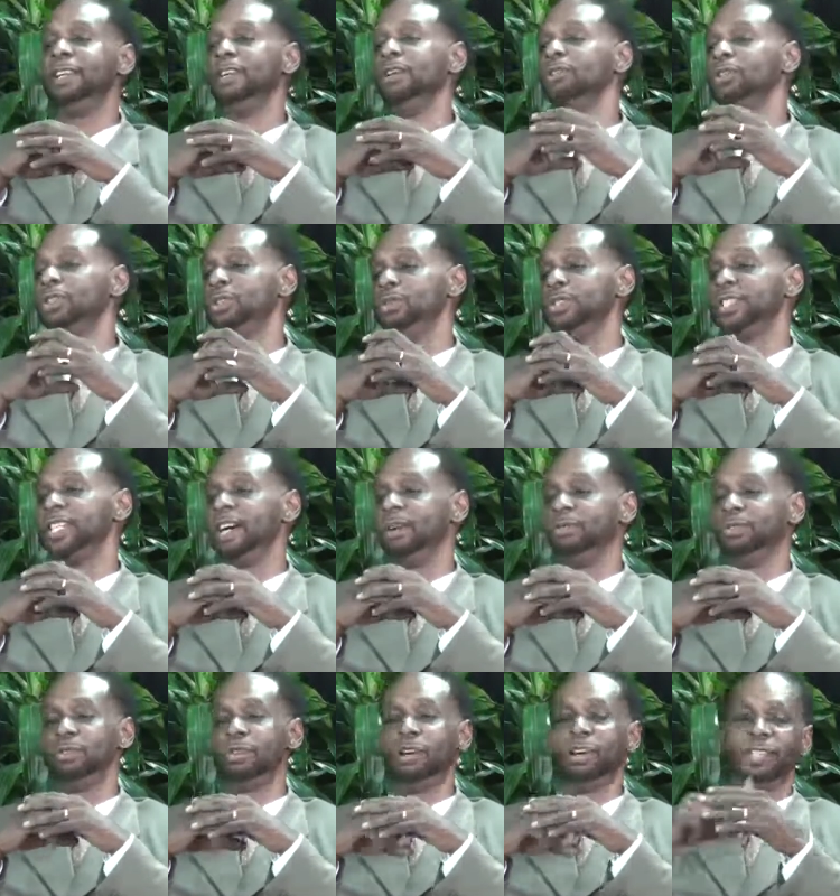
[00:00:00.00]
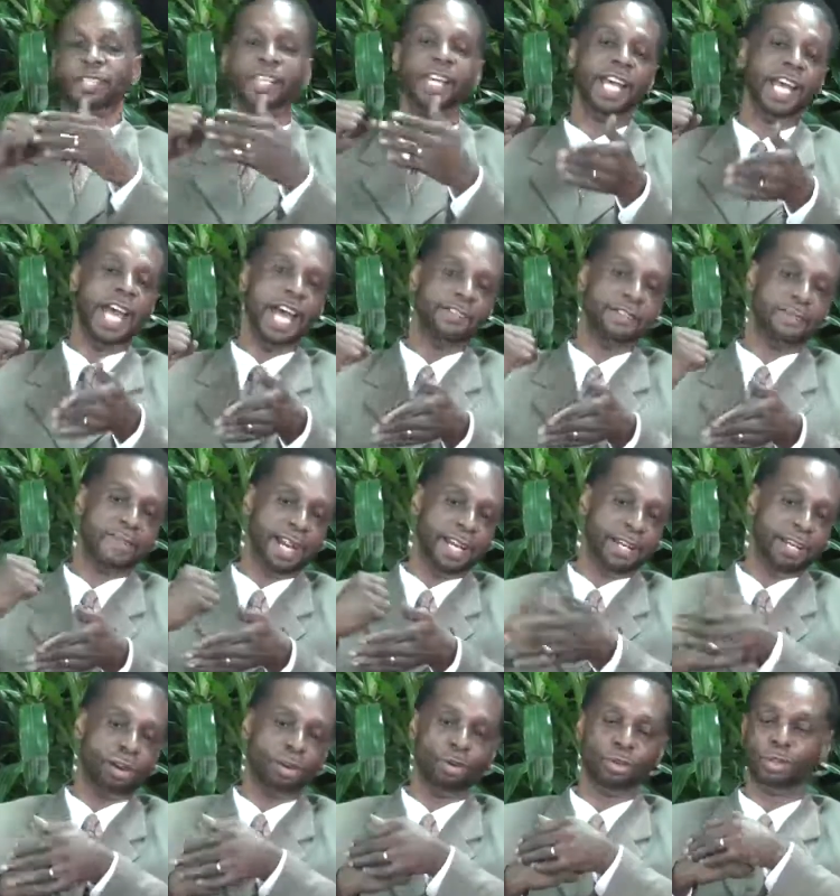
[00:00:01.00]
knows you sell drugs. Everybody
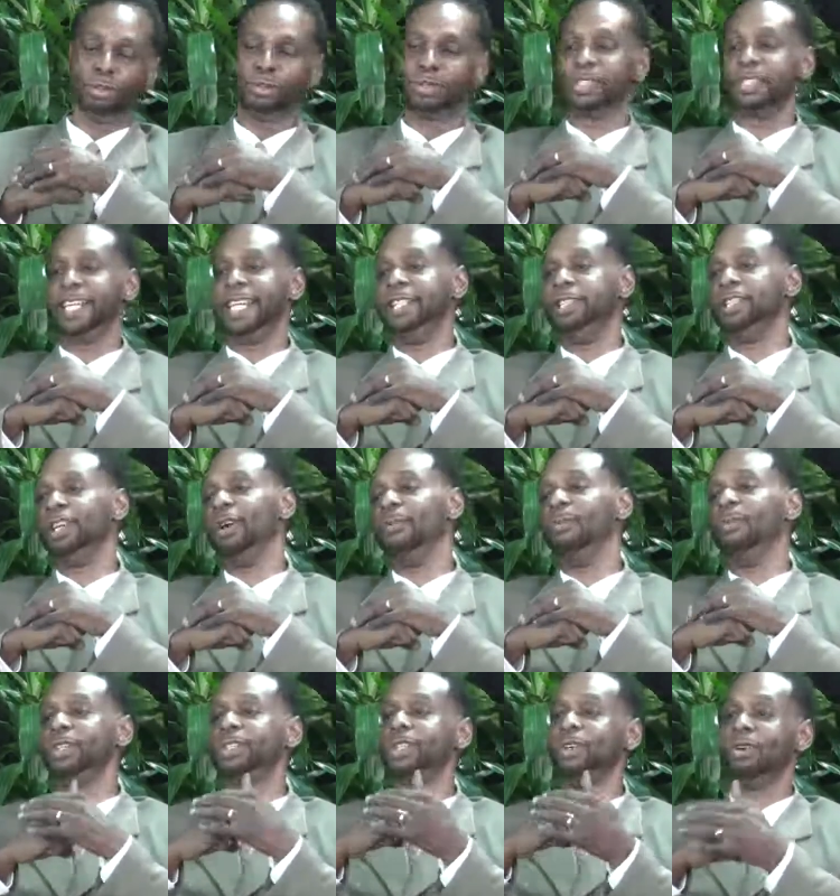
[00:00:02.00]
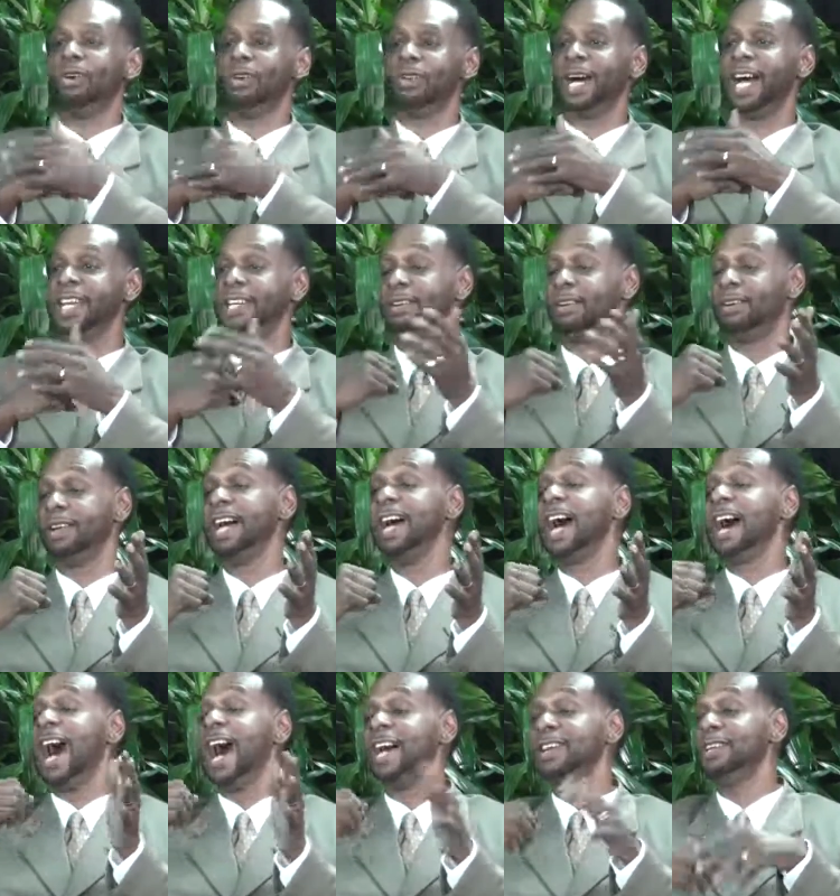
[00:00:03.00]
knows you sling dope. What you going to do?
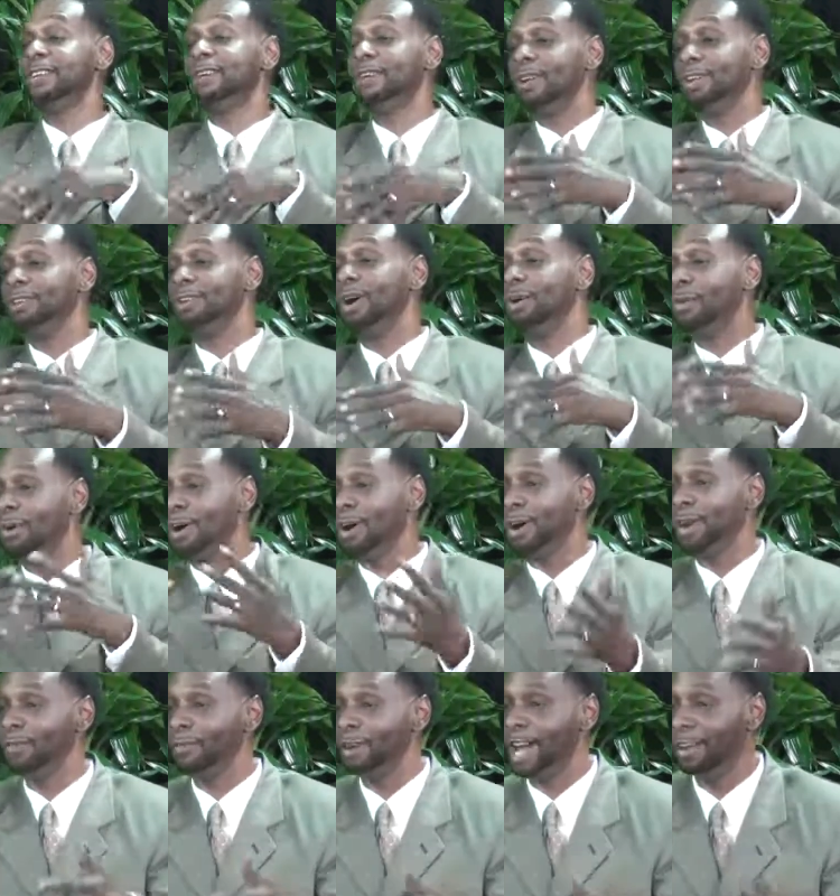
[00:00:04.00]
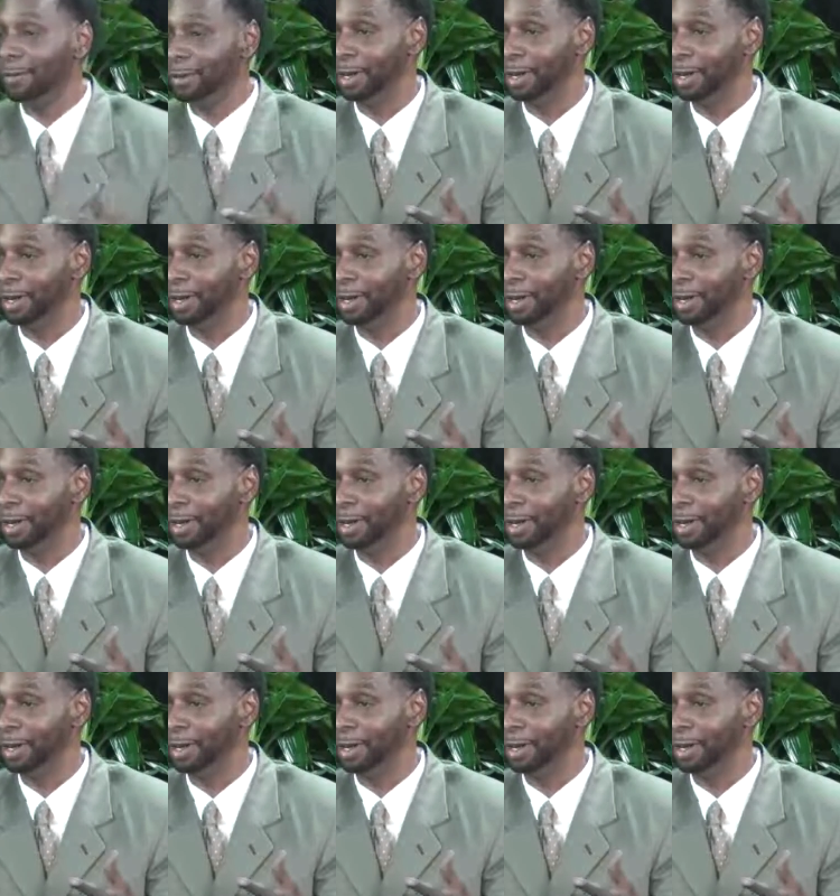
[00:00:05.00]
How you going to look walking around?